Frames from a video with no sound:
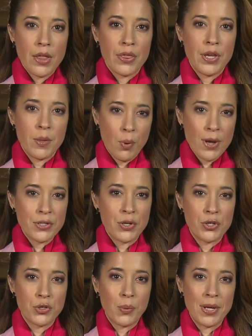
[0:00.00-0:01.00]
The
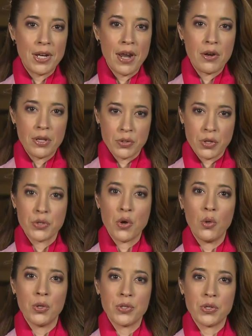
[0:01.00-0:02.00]
president tweeted out his
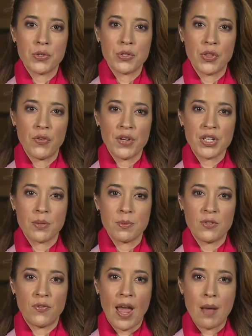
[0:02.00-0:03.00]
condolences to the
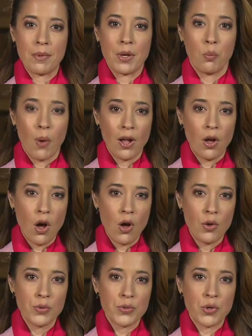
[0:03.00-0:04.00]
victim's family while
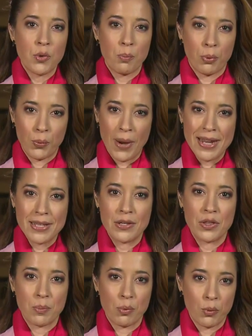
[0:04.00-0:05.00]
also
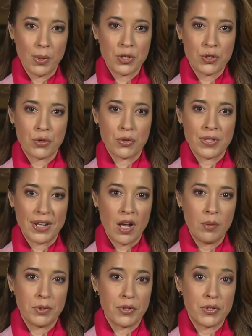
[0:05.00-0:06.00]
praising the parishioners that
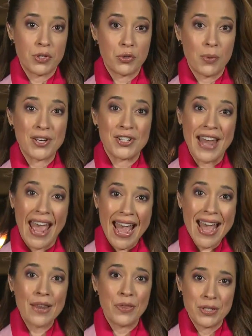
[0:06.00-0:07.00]
helped in the situation
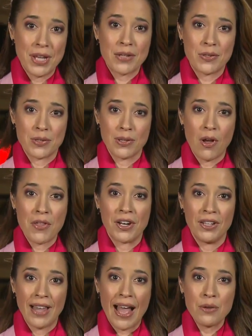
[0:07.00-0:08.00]
and the Texas law
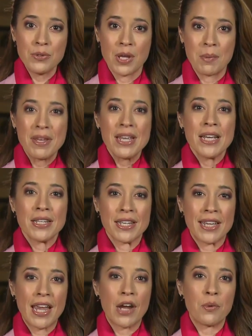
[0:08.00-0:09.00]
that allows them
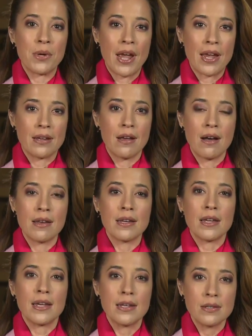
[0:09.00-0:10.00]
to carry a
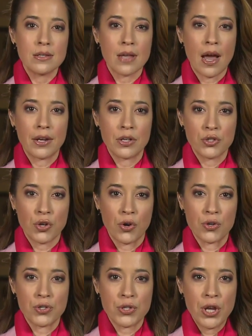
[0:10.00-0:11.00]
gun inside a
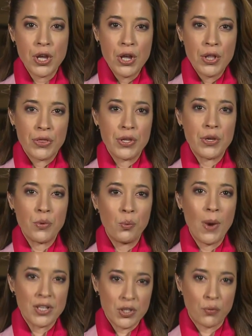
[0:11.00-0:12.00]
church. The
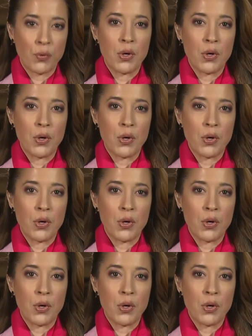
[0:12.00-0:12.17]
West